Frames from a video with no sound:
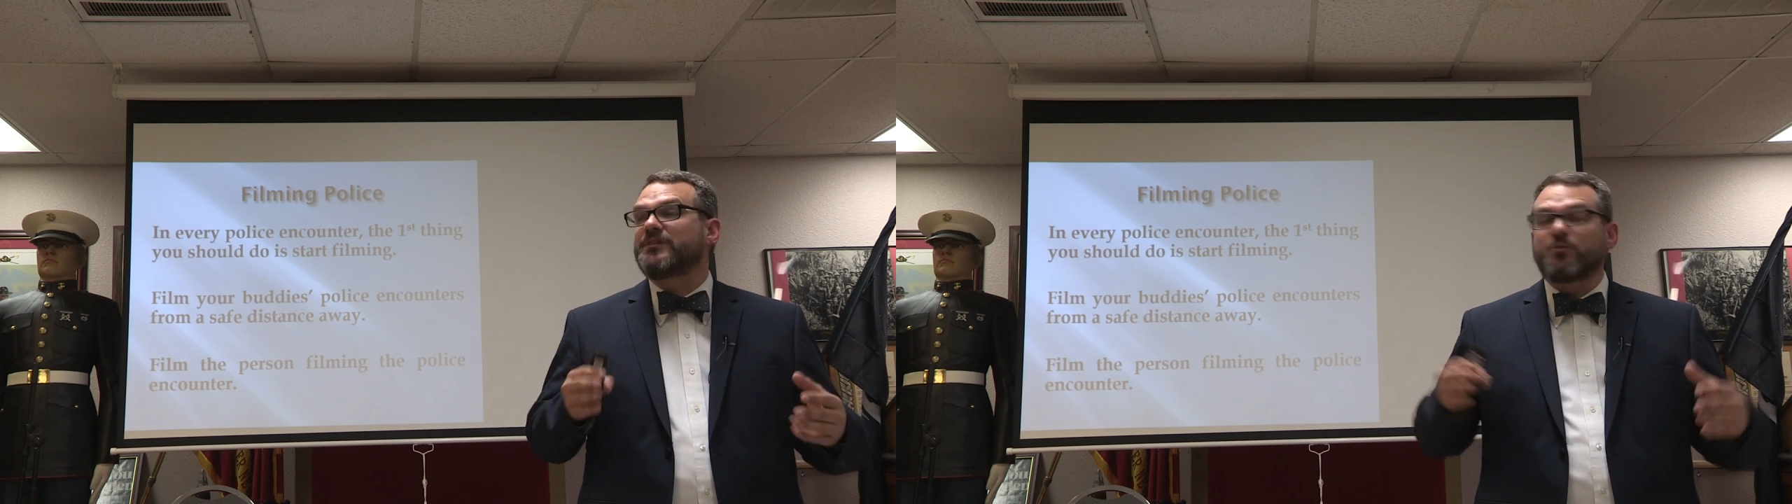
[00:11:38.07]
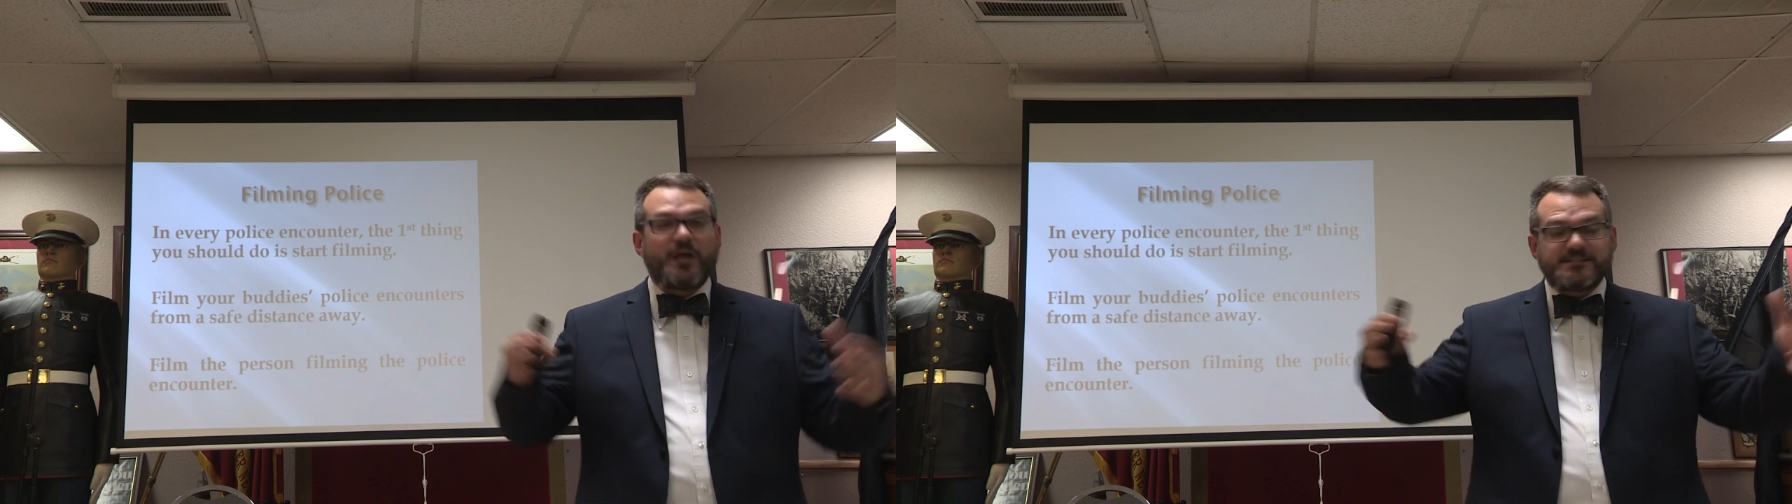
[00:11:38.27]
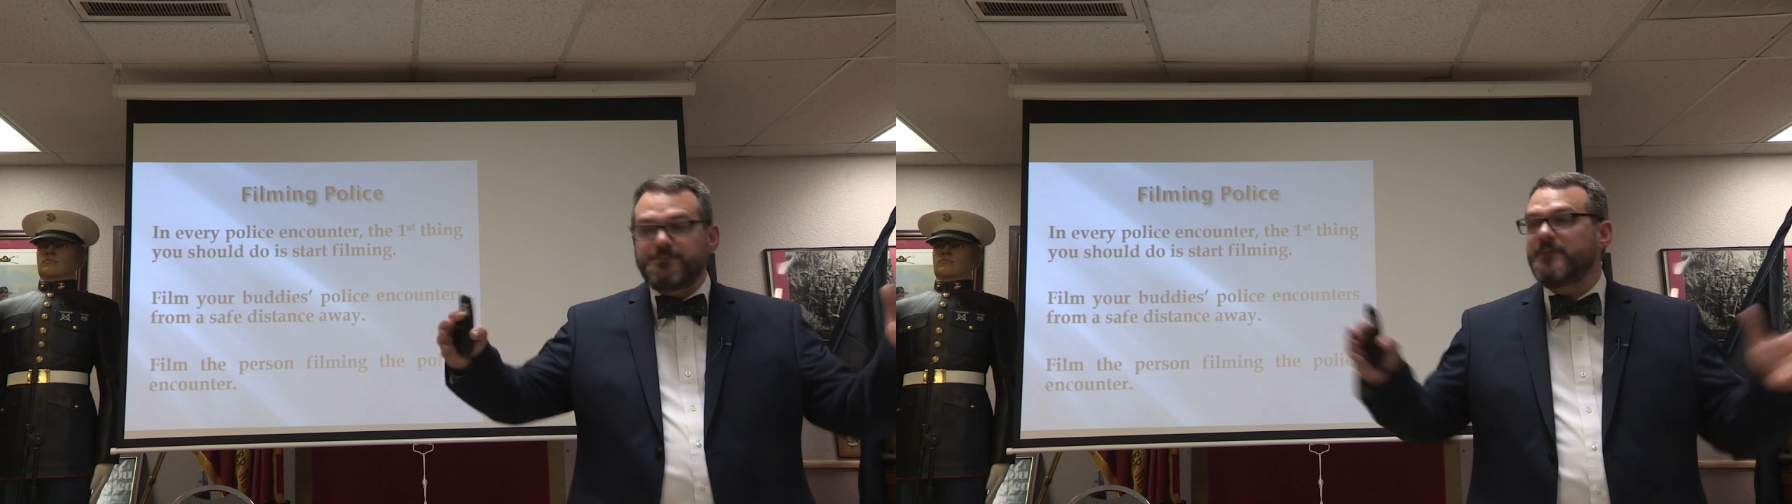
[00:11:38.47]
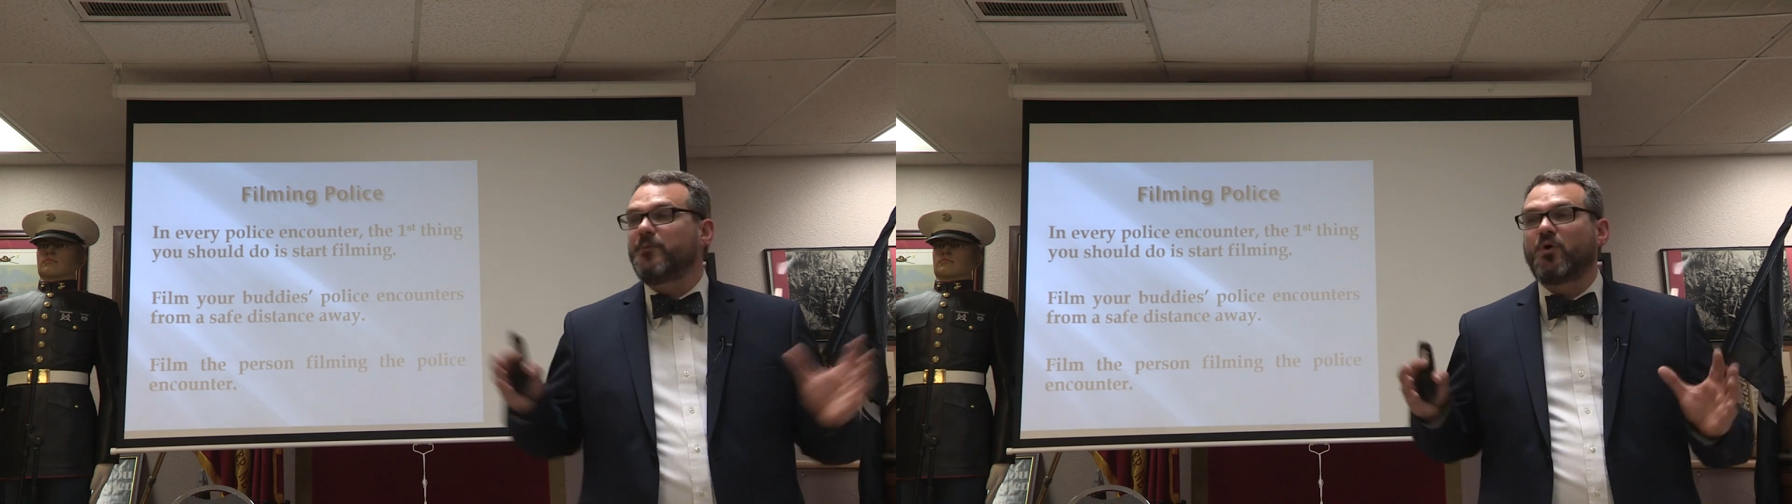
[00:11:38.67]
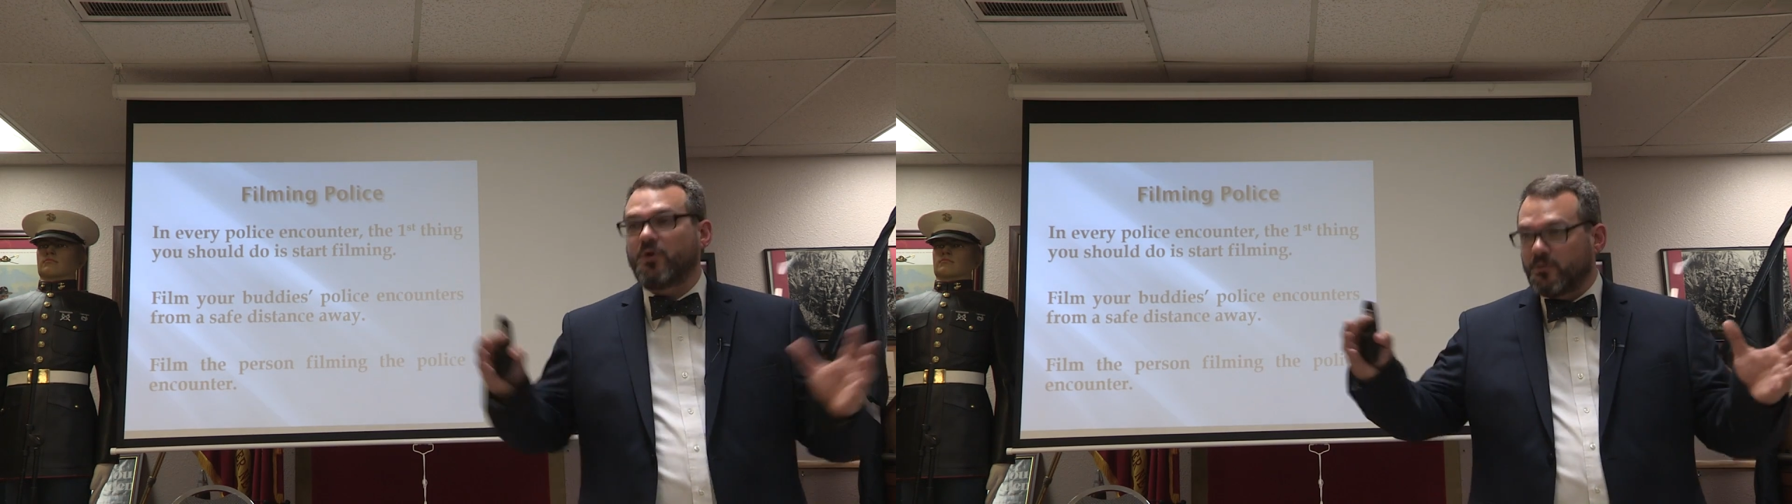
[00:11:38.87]
There were lots of
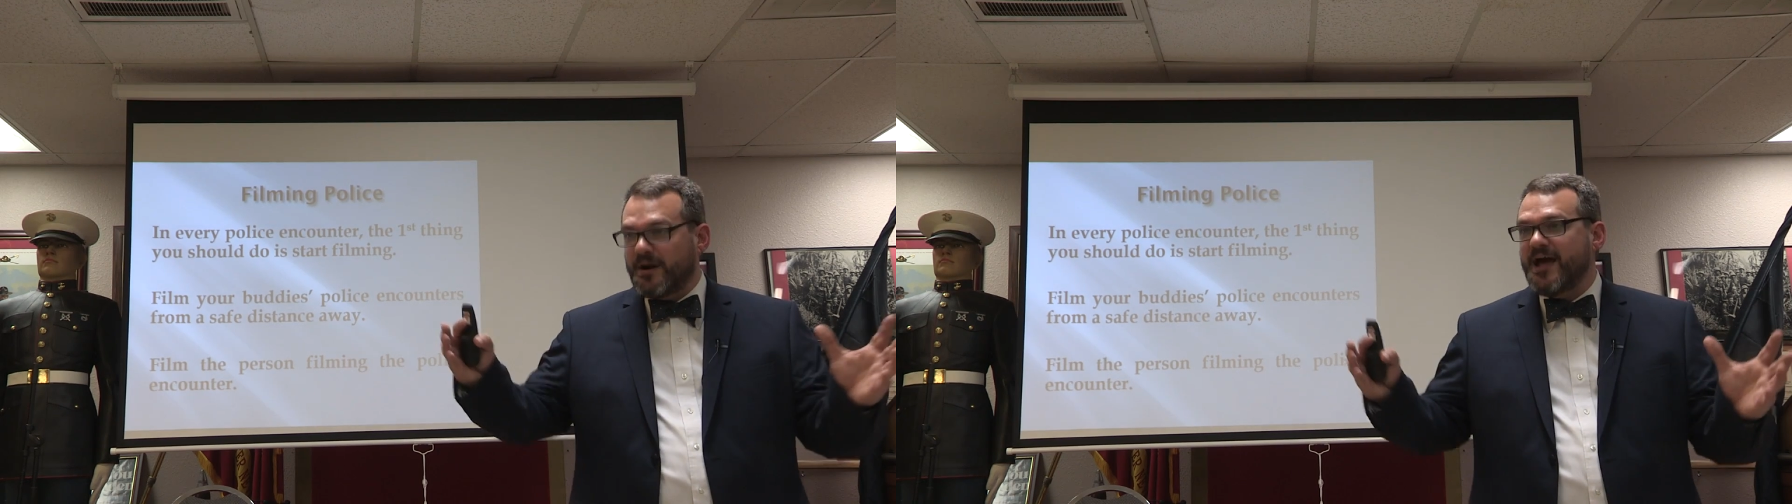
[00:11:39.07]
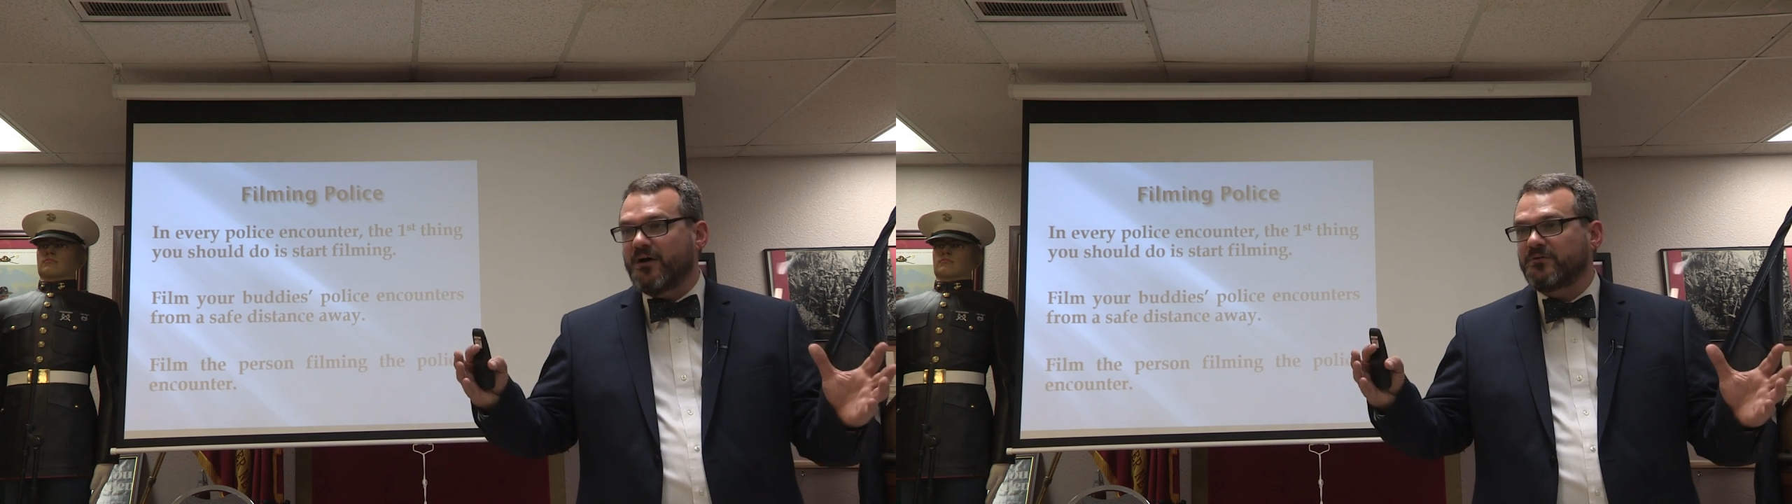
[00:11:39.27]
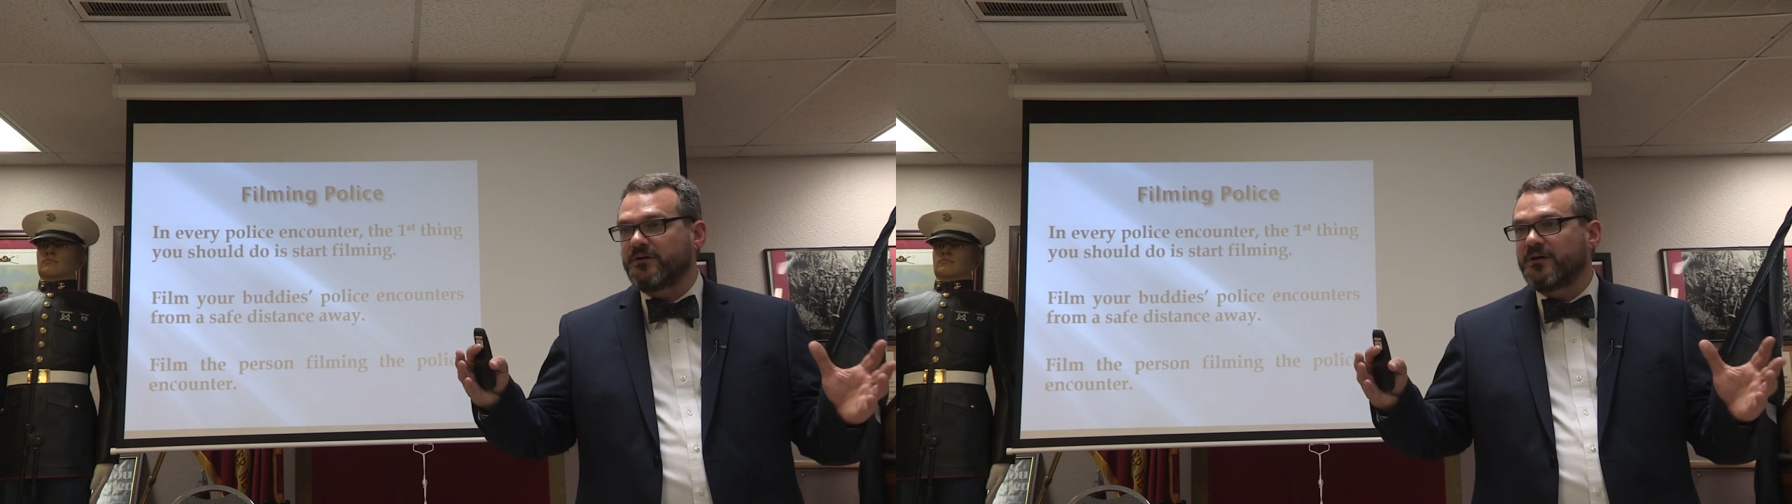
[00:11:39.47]
people around,